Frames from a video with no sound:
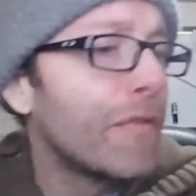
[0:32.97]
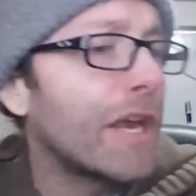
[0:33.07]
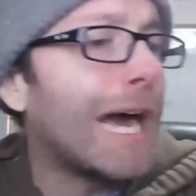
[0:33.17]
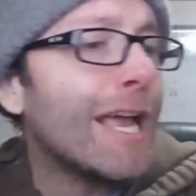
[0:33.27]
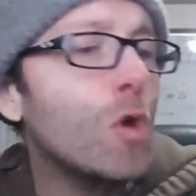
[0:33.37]
the
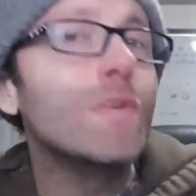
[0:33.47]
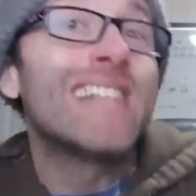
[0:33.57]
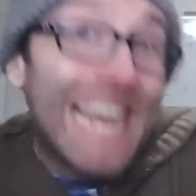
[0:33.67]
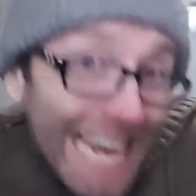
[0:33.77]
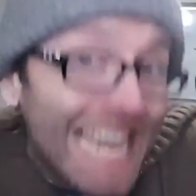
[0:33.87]
guy who
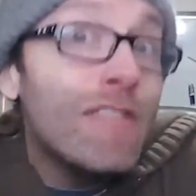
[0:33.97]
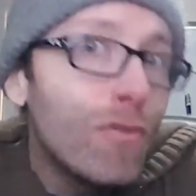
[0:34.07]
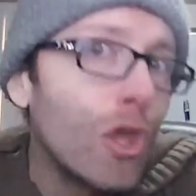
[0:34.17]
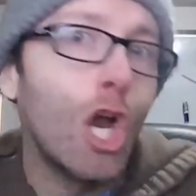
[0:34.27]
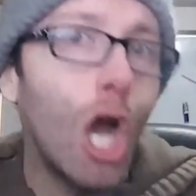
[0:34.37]
was
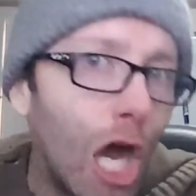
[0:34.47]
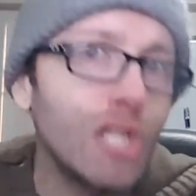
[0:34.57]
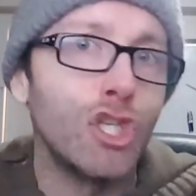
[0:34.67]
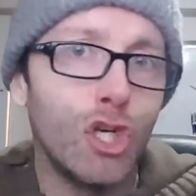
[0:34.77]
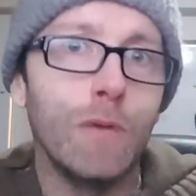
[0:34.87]
in the
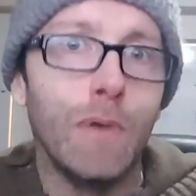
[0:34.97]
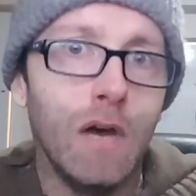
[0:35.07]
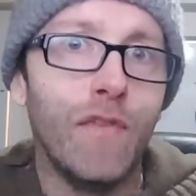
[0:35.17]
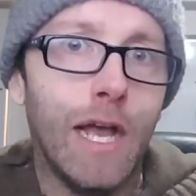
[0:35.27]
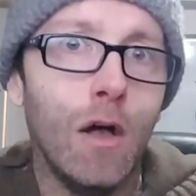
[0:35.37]
costume
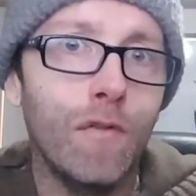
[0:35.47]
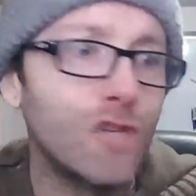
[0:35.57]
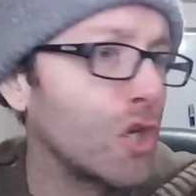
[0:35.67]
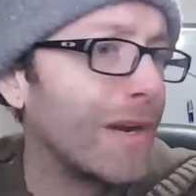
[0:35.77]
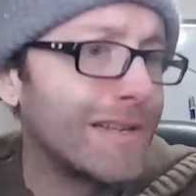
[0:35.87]
of ALF
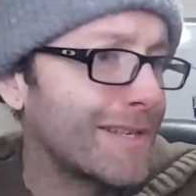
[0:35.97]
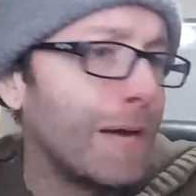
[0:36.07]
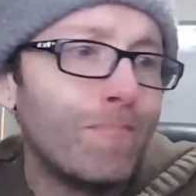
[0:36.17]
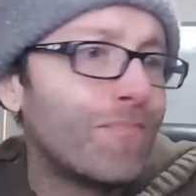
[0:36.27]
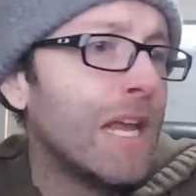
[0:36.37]
during
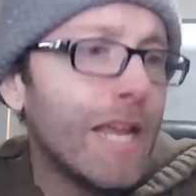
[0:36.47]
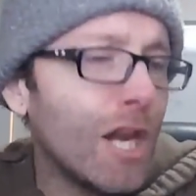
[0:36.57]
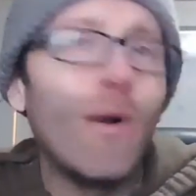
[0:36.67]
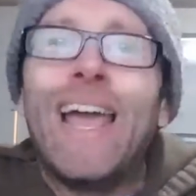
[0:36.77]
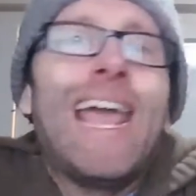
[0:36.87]
some,
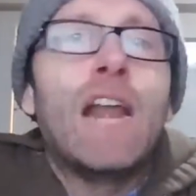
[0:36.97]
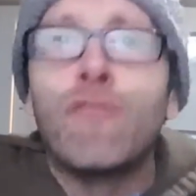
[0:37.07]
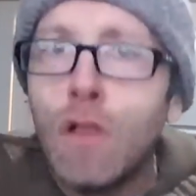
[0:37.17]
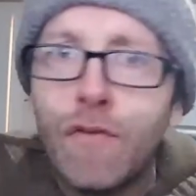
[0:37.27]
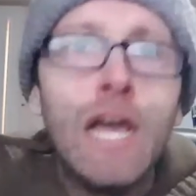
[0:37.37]
you know, a
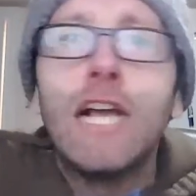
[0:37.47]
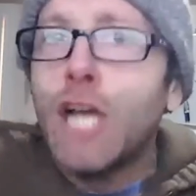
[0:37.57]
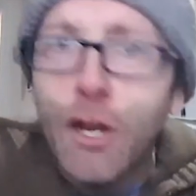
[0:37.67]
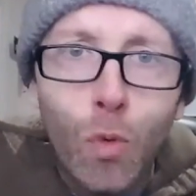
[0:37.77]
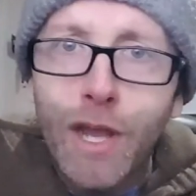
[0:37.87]
handful of
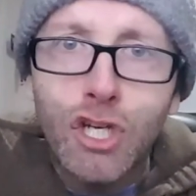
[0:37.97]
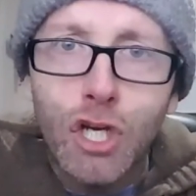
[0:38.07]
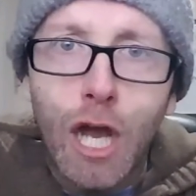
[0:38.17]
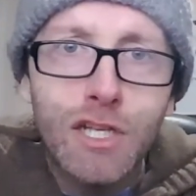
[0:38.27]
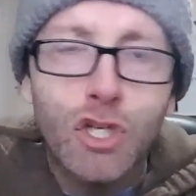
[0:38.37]
cutaway
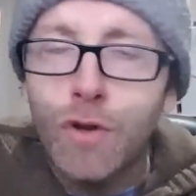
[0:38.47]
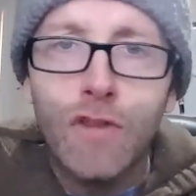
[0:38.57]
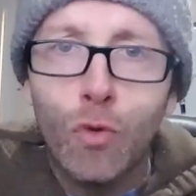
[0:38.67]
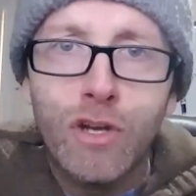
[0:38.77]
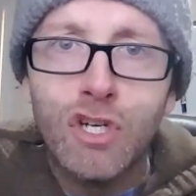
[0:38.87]
shots during
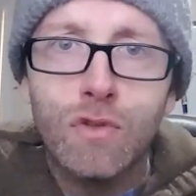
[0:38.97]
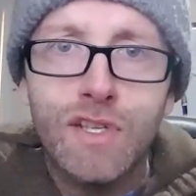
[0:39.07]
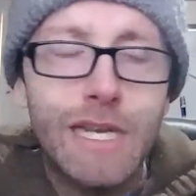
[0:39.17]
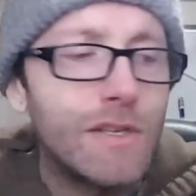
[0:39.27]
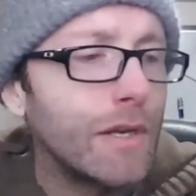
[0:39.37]
the original
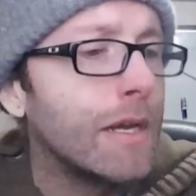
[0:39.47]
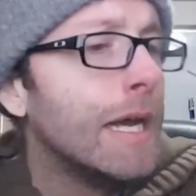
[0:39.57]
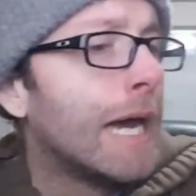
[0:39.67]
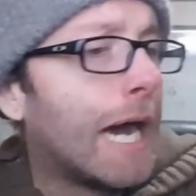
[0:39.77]
season,